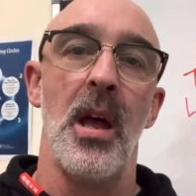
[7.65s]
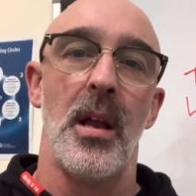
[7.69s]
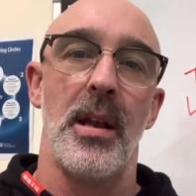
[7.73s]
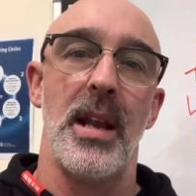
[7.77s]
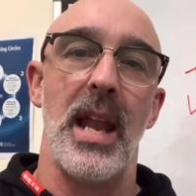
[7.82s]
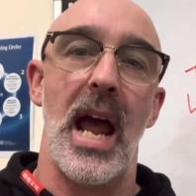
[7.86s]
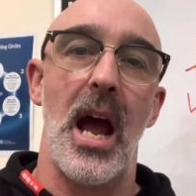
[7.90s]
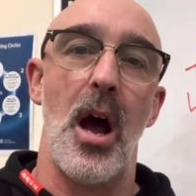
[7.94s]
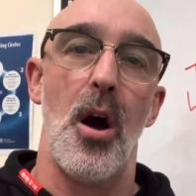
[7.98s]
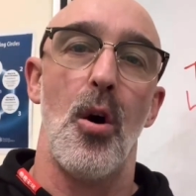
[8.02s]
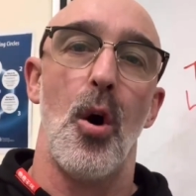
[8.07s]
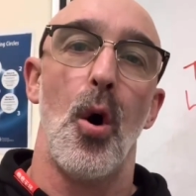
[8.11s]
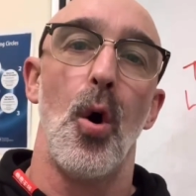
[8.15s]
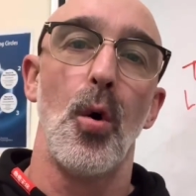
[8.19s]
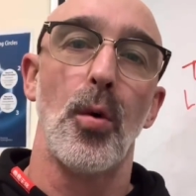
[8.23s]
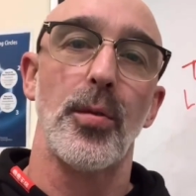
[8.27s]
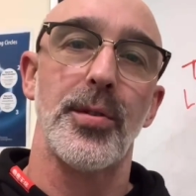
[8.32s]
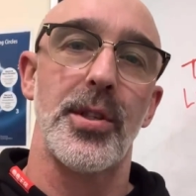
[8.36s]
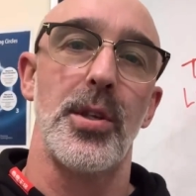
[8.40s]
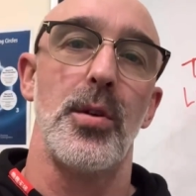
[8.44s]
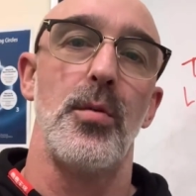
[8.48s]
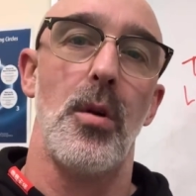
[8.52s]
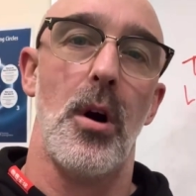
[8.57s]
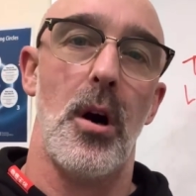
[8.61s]
Now, all
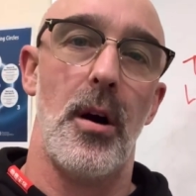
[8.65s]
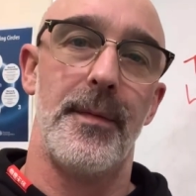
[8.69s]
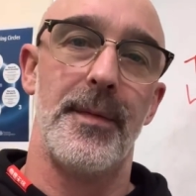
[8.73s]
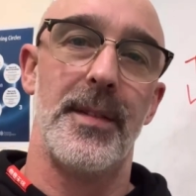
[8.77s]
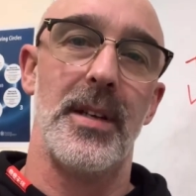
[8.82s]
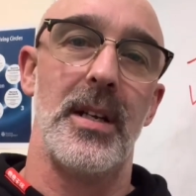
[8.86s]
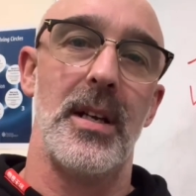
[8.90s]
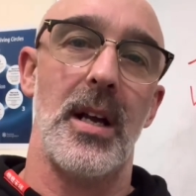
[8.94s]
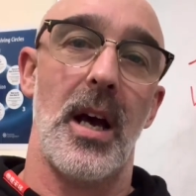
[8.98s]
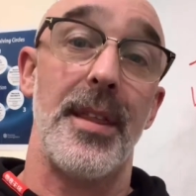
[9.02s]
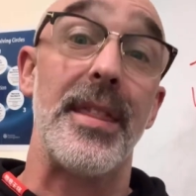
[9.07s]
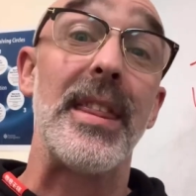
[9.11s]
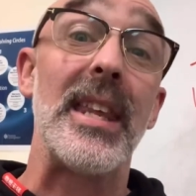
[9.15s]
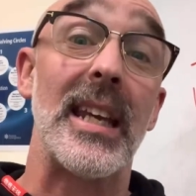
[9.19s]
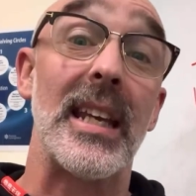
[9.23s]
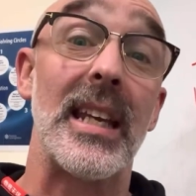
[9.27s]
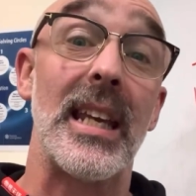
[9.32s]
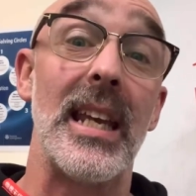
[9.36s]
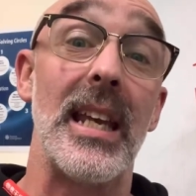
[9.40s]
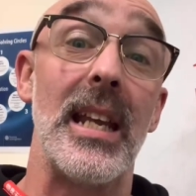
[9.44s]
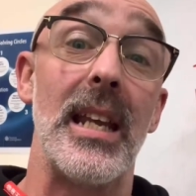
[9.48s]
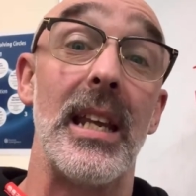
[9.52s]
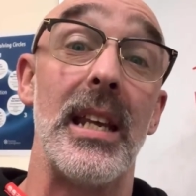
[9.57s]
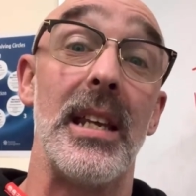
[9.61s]
too often I
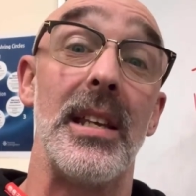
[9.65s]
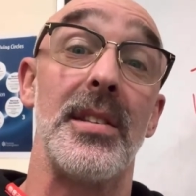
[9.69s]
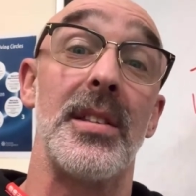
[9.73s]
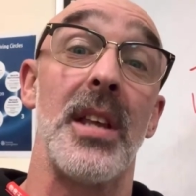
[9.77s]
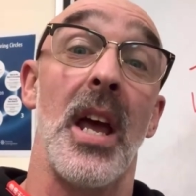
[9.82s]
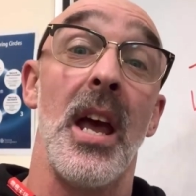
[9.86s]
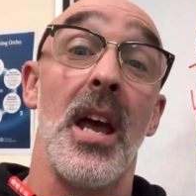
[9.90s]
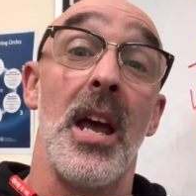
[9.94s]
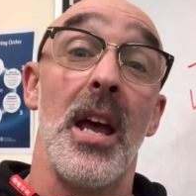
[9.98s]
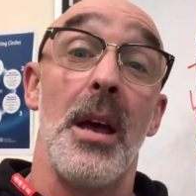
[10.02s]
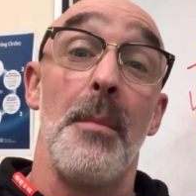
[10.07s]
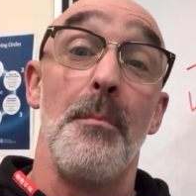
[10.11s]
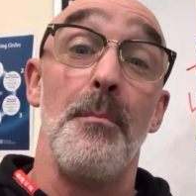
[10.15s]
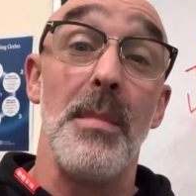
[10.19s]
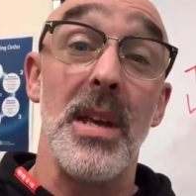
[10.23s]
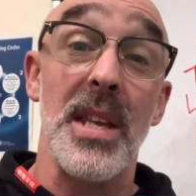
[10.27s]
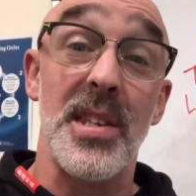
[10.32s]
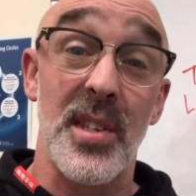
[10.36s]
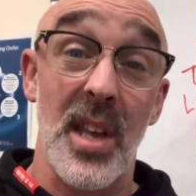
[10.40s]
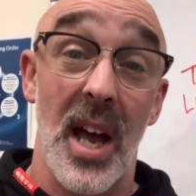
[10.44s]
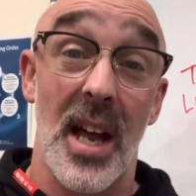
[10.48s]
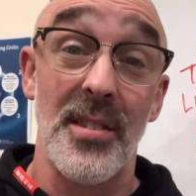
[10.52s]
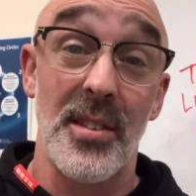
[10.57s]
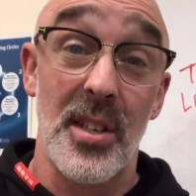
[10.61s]
think it is
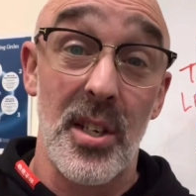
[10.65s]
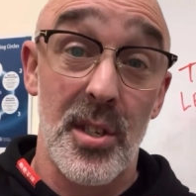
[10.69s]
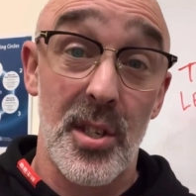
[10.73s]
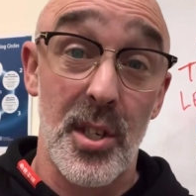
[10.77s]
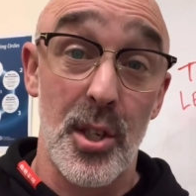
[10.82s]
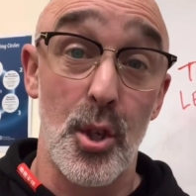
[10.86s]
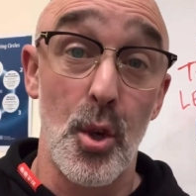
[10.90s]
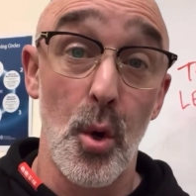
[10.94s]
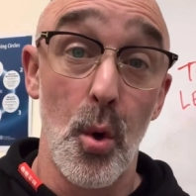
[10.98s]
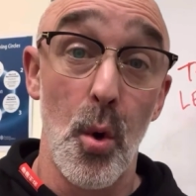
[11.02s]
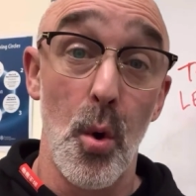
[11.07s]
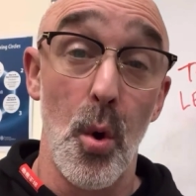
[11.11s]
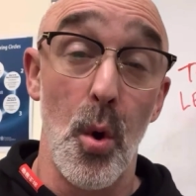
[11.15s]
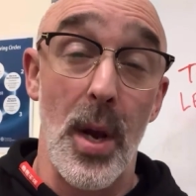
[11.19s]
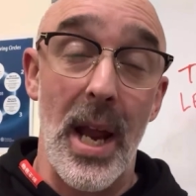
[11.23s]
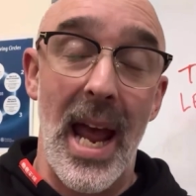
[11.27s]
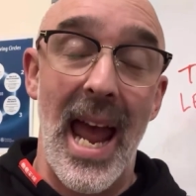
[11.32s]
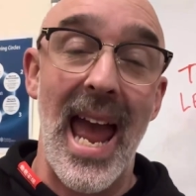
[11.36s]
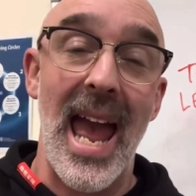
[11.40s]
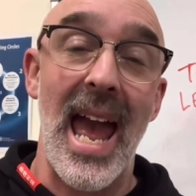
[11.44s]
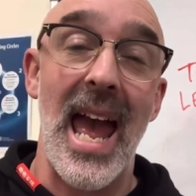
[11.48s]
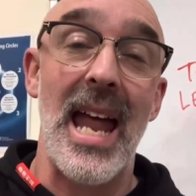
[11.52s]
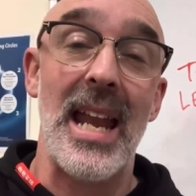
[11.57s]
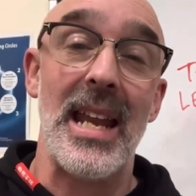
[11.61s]
misunderstood
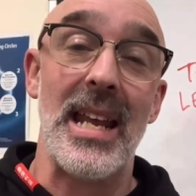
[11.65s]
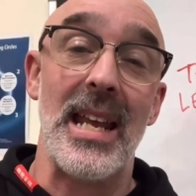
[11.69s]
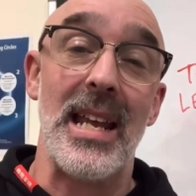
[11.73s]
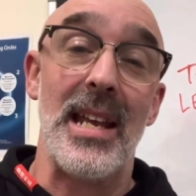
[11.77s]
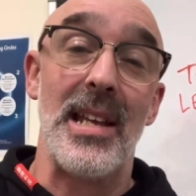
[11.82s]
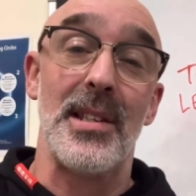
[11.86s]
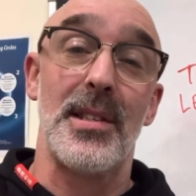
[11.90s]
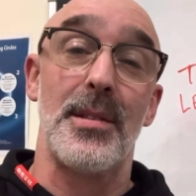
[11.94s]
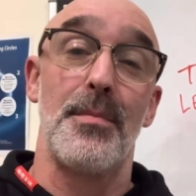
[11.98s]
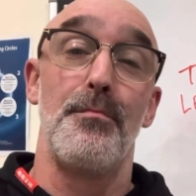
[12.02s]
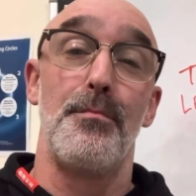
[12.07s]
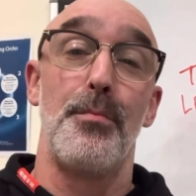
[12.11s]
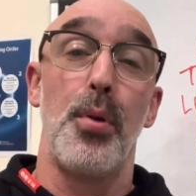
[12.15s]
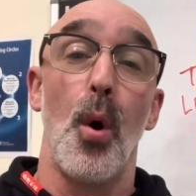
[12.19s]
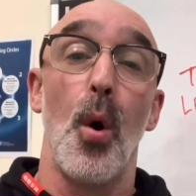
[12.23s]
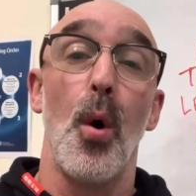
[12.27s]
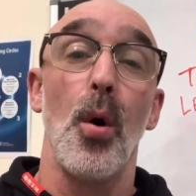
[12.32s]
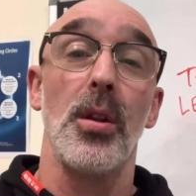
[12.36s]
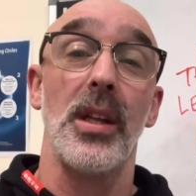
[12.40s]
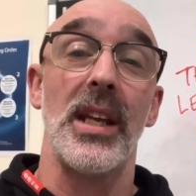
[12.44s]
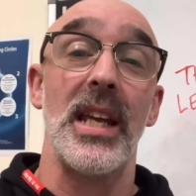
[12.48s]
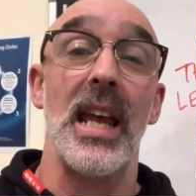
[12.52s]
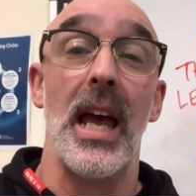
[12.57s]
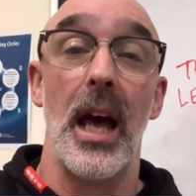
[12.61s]
and it's
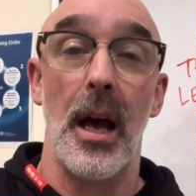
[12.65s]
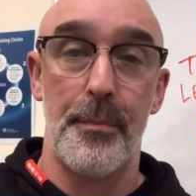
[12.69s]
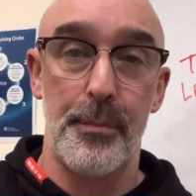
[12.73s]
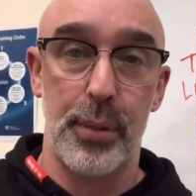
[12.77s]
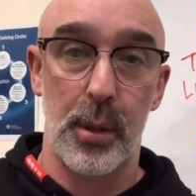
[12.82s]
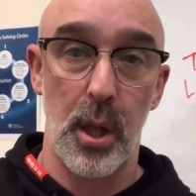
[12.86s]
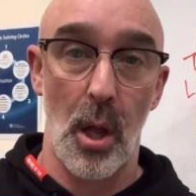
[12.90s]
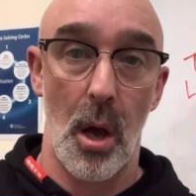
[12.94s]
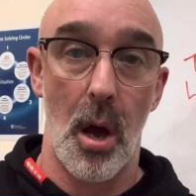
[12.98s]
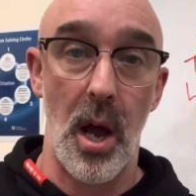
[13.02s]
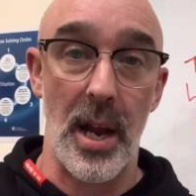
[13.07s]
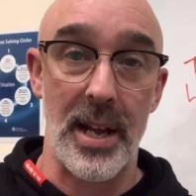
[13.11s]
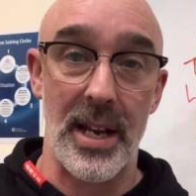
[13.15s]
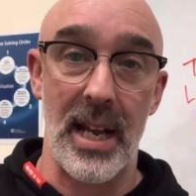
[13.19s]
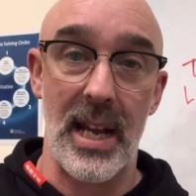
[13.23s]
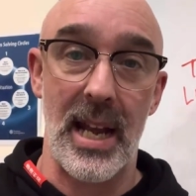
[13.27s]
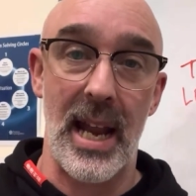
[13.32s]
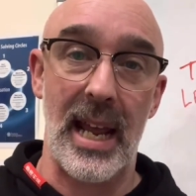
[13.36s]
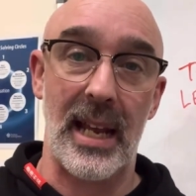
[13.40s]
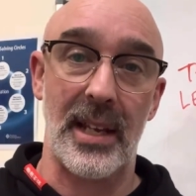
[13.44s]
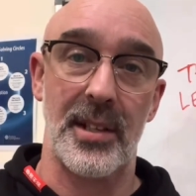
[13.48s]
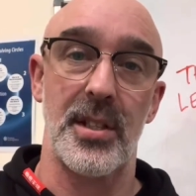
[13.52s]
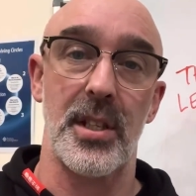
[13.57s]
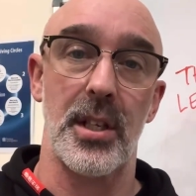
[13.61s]
poorly applied and
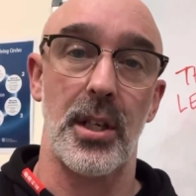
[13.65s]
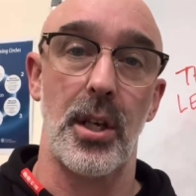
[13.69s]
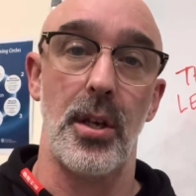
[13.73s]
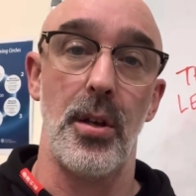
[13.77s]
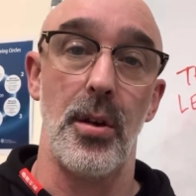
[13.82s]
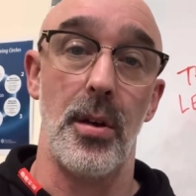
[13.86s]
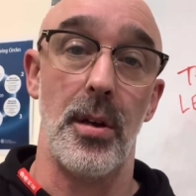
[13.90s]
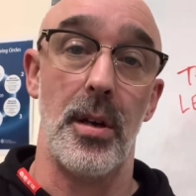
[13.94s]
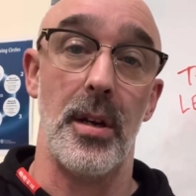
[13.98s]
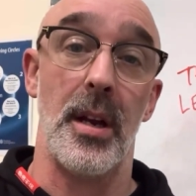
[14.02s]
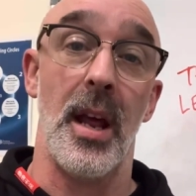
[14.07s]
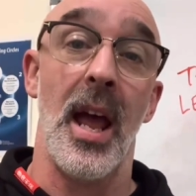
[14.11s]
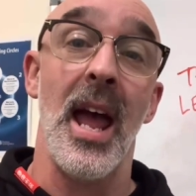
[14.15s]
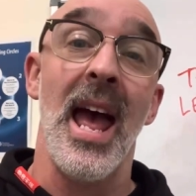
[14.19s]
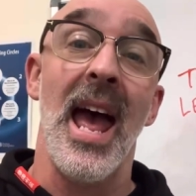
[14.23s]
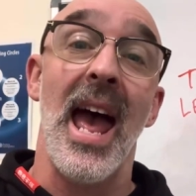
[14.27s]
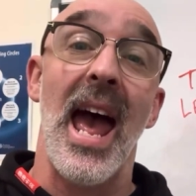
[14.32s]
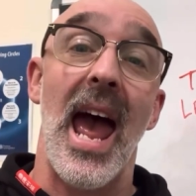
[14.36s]
executed,